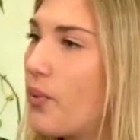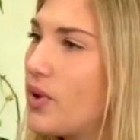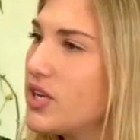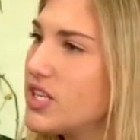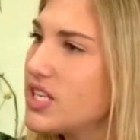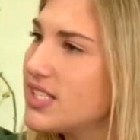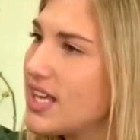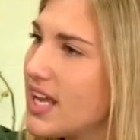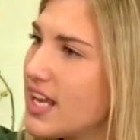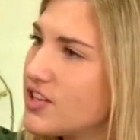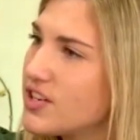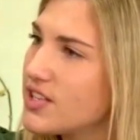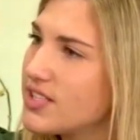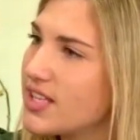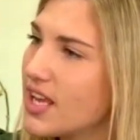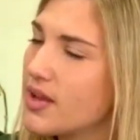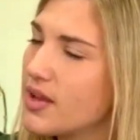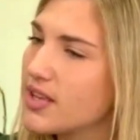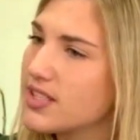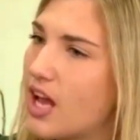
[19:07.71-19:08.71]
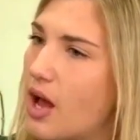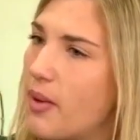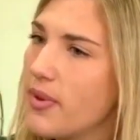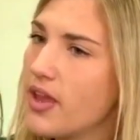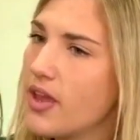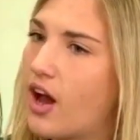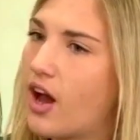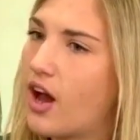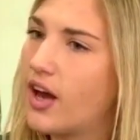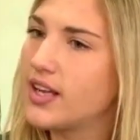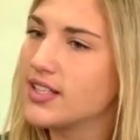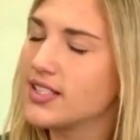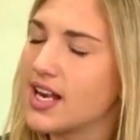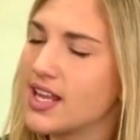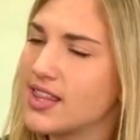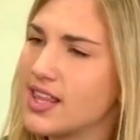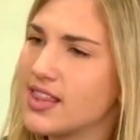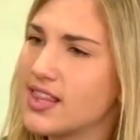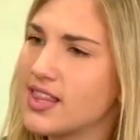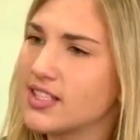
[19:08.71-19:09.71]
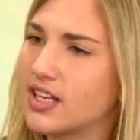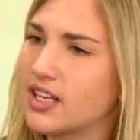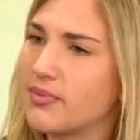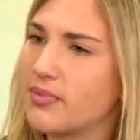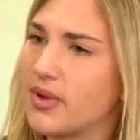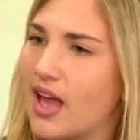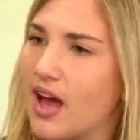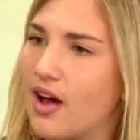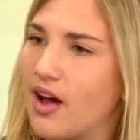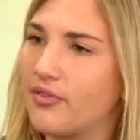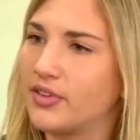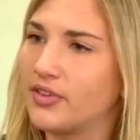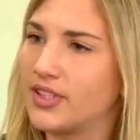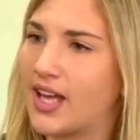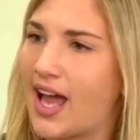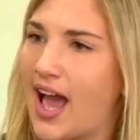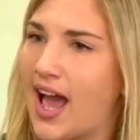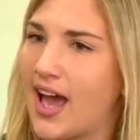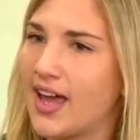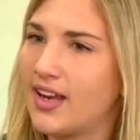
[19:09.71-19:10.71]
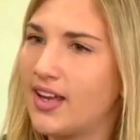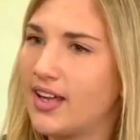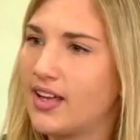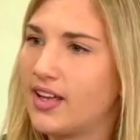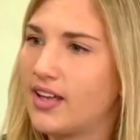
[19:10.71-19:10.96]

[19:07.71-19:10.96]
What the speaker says: which is interesting because I'll be honest, and I think this could be helpful to add,